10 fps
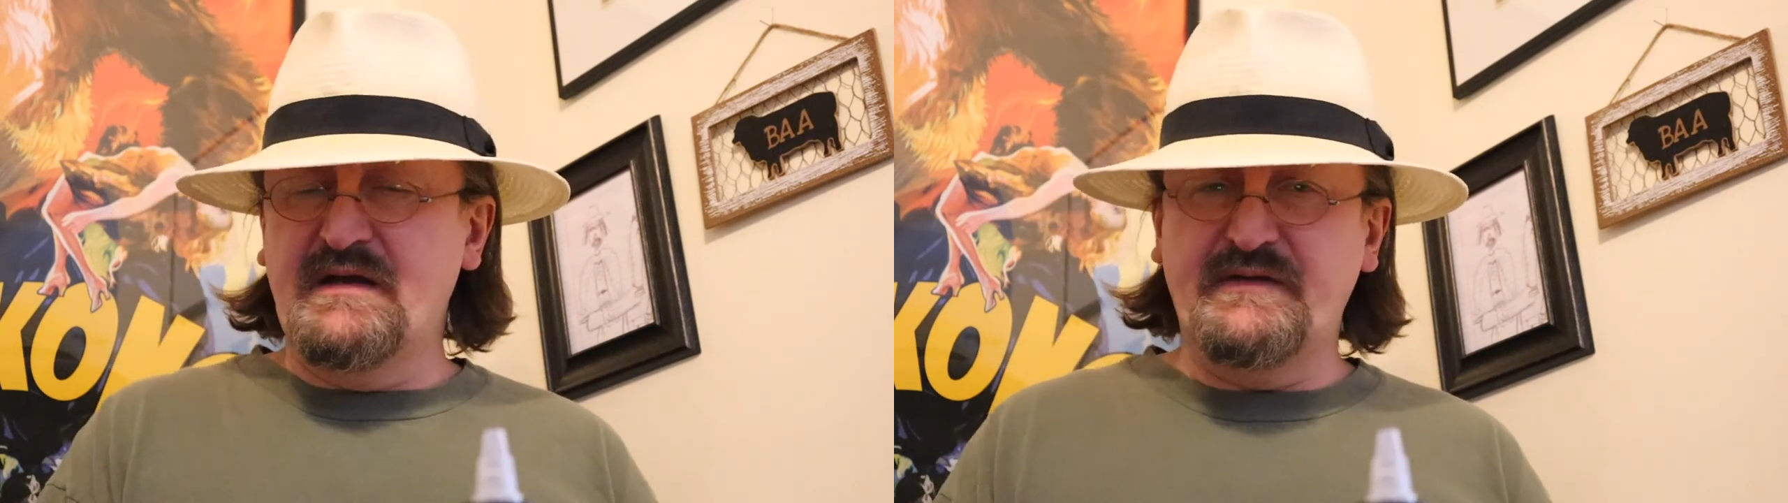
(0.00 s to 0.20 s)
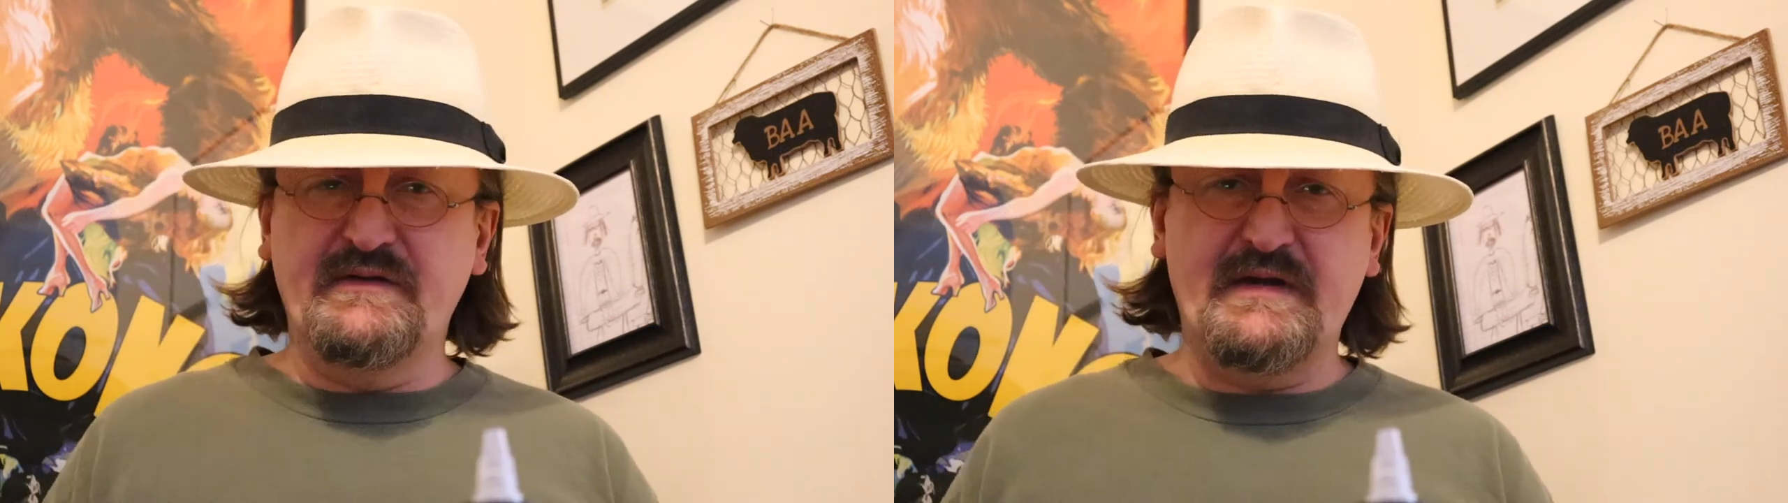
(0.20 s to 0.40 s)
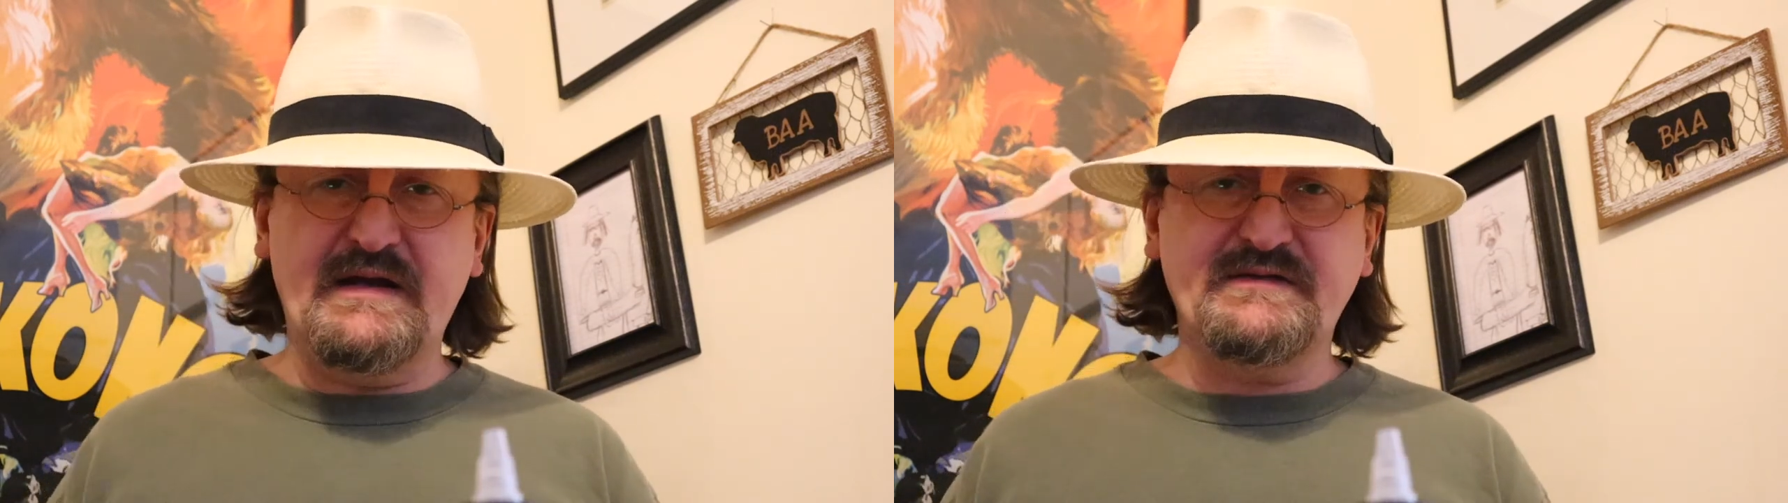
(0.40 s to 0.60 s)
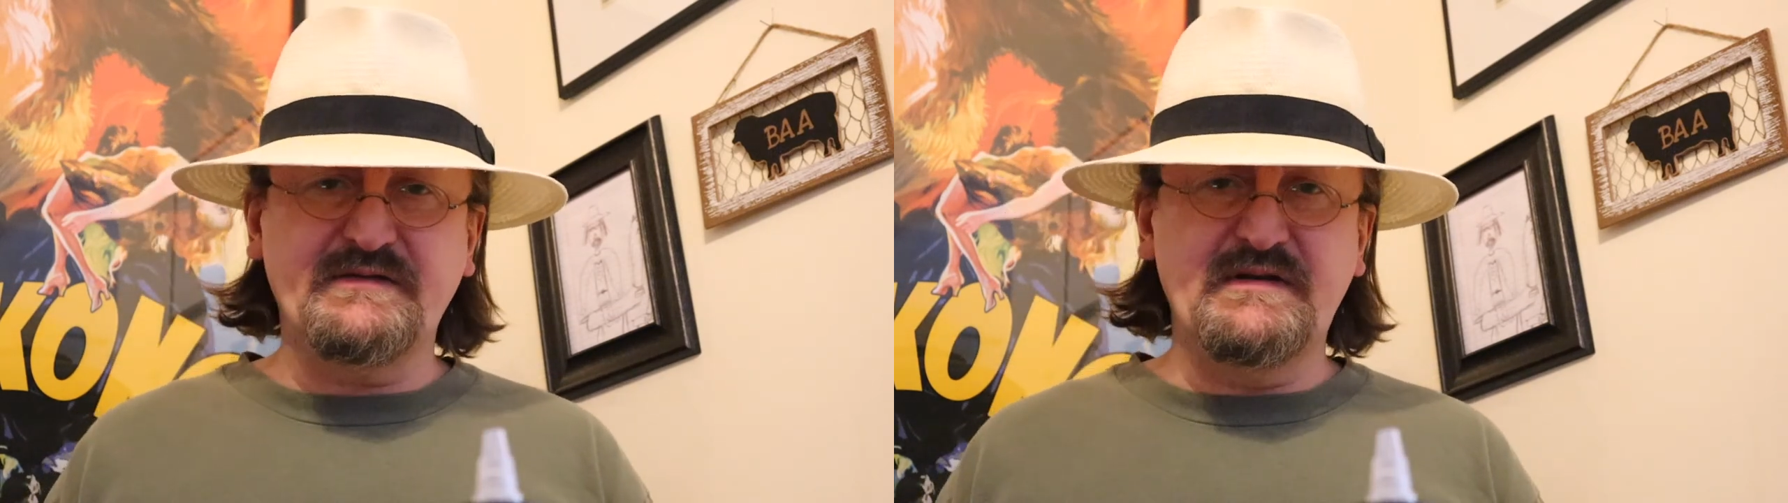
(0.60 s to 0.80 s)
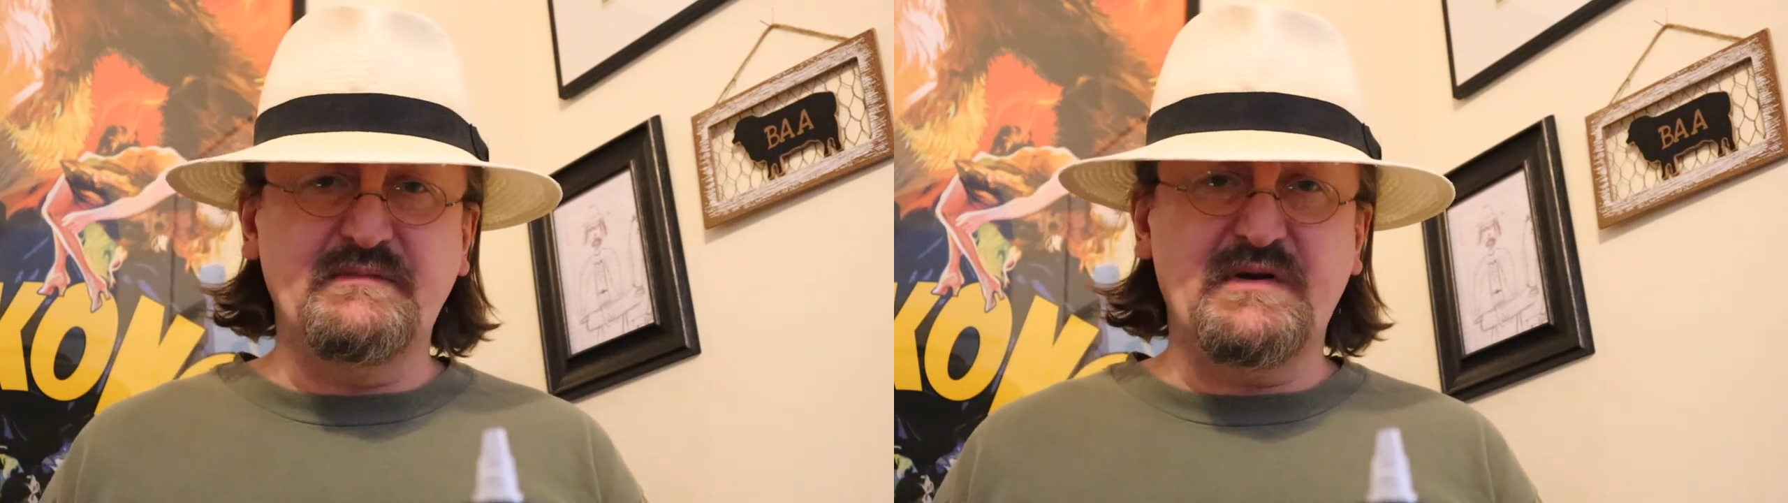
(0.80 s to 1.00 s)
And then
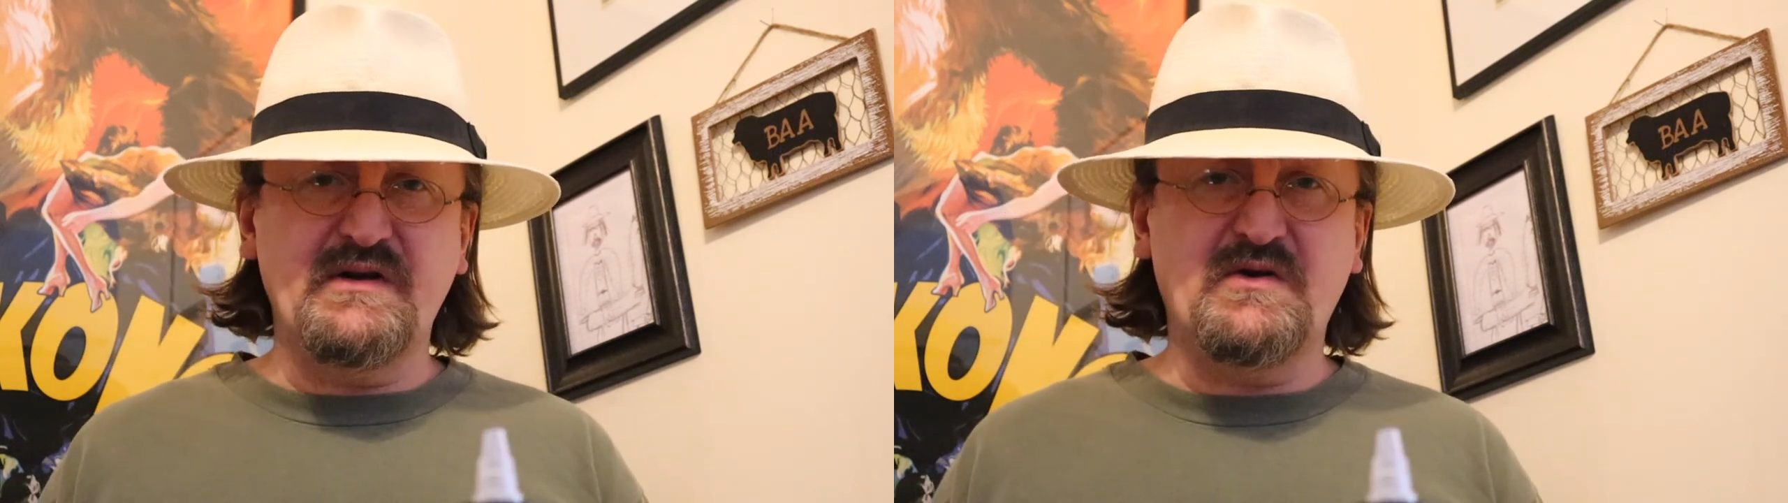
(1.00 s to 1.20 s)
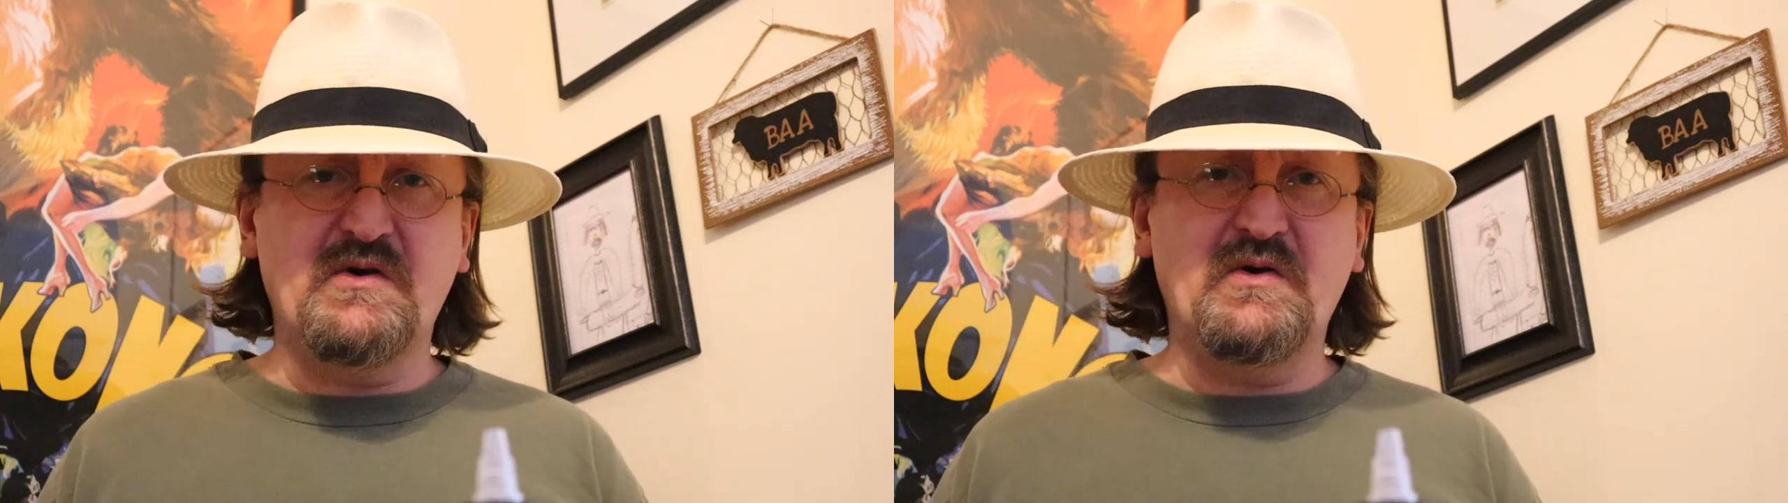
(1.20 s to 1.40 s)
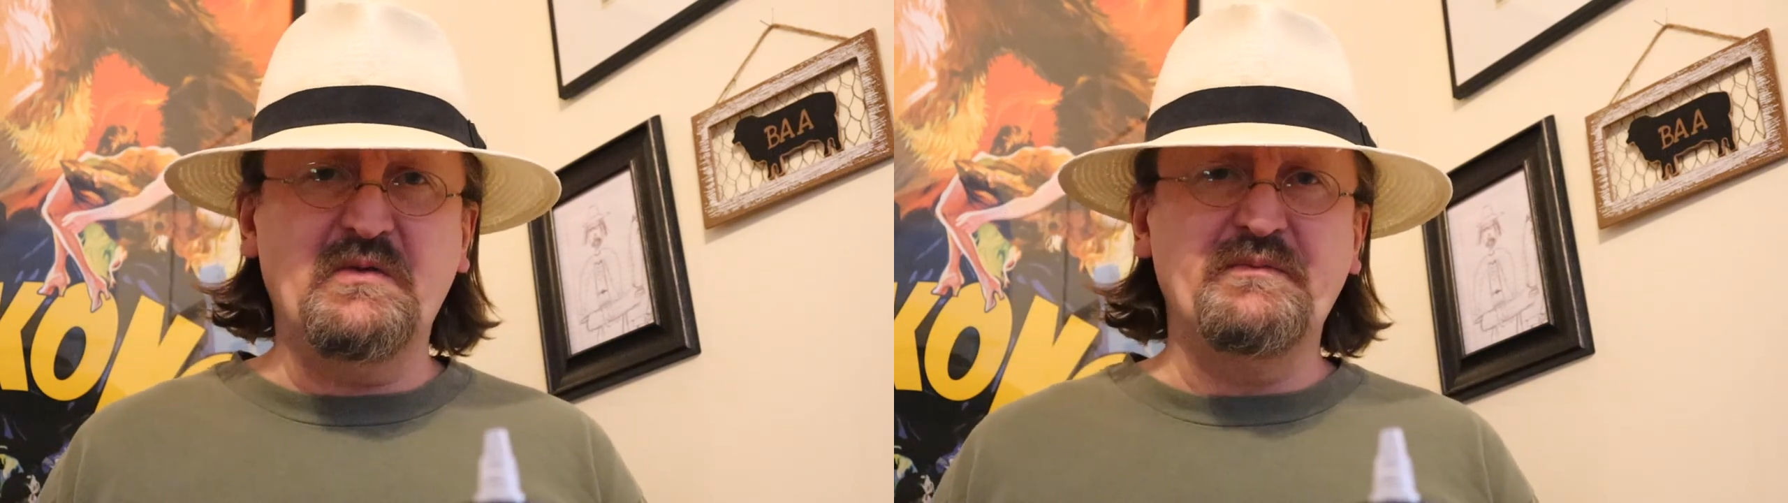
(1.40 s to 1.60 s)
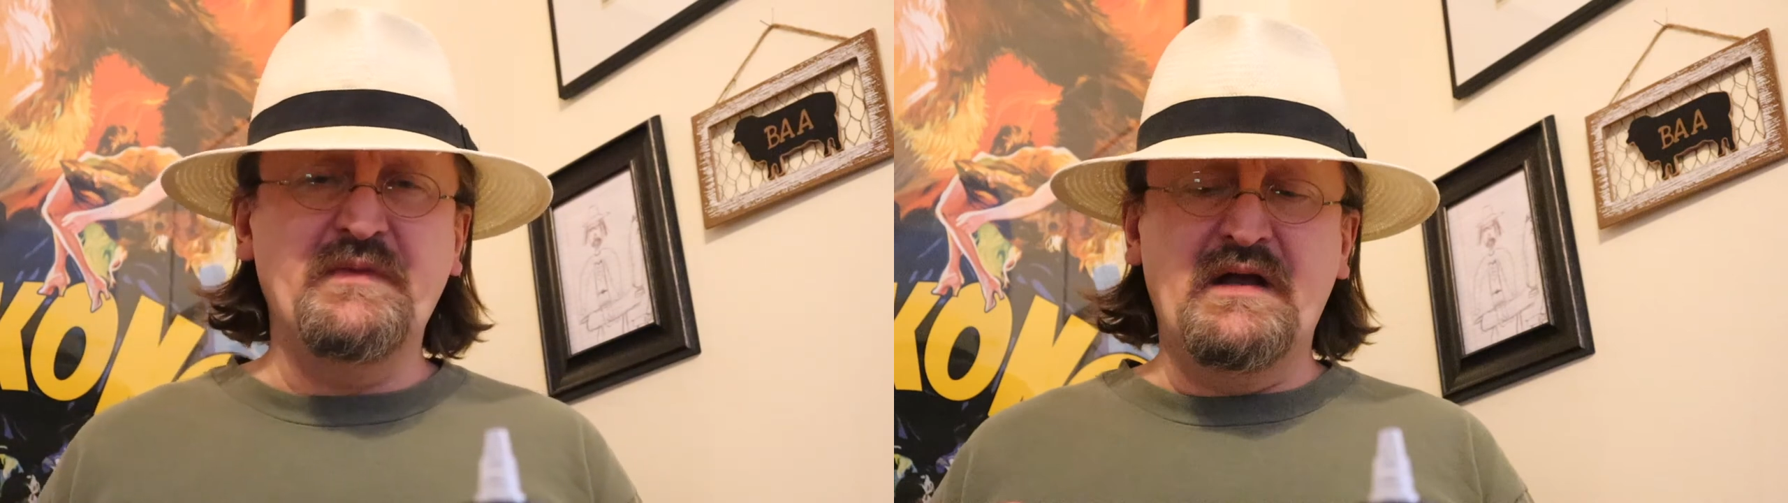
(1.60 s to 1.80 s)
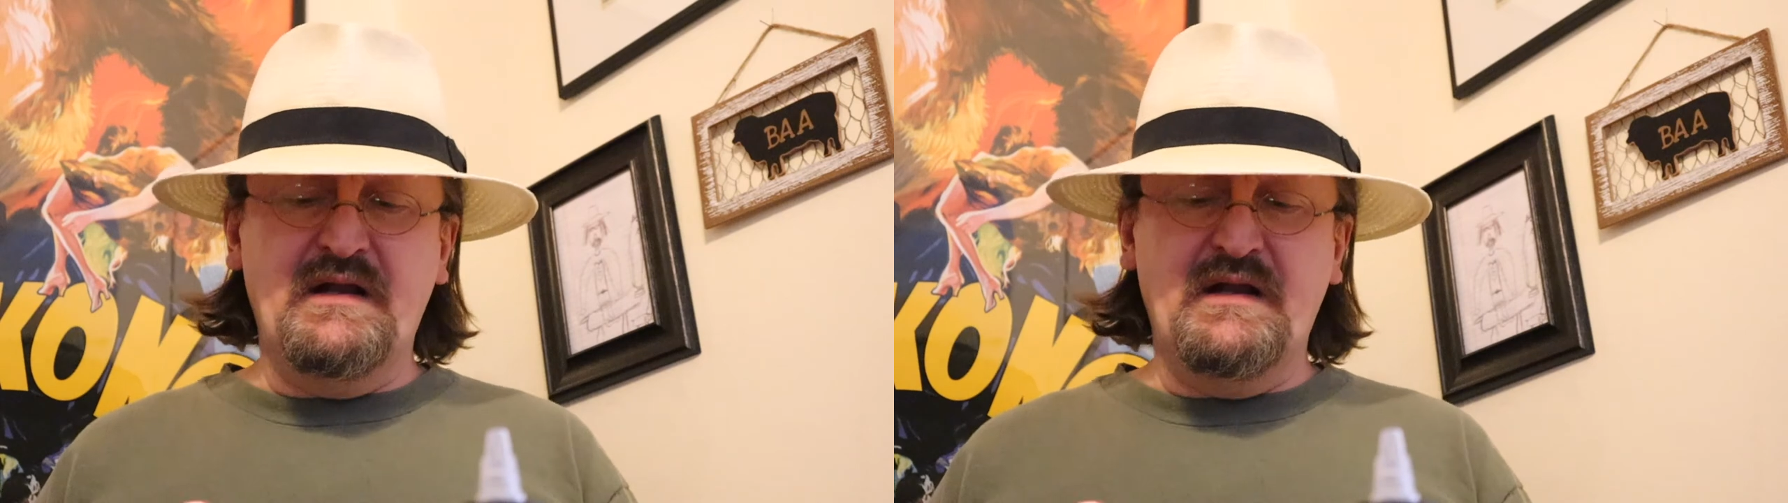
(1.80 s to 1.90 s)
lastly in my haul,